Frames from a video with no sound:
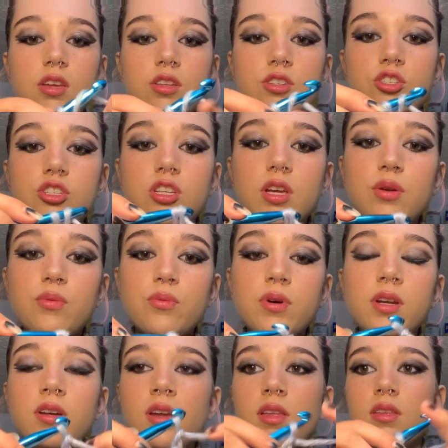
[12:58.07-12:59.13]
Chain
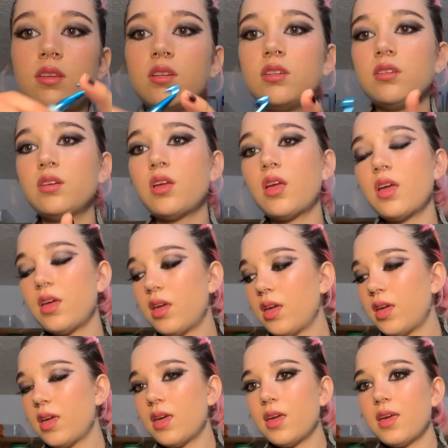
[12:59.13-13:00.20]
1
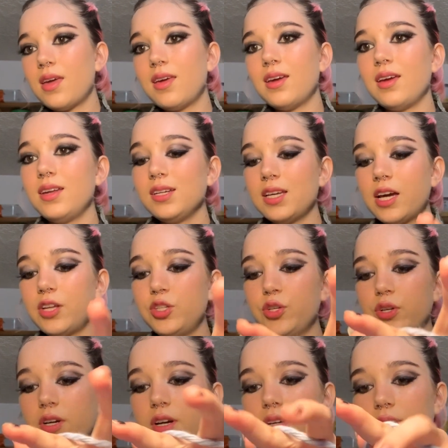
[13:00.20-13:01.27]
and cut your
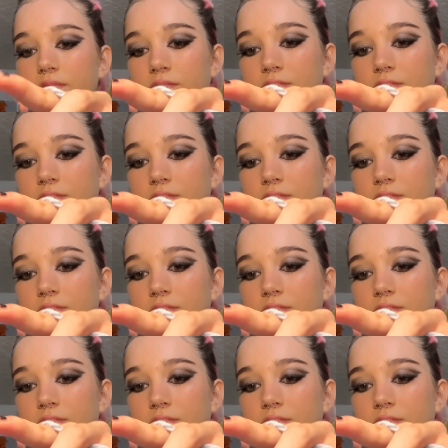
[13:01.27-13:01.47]
yarn.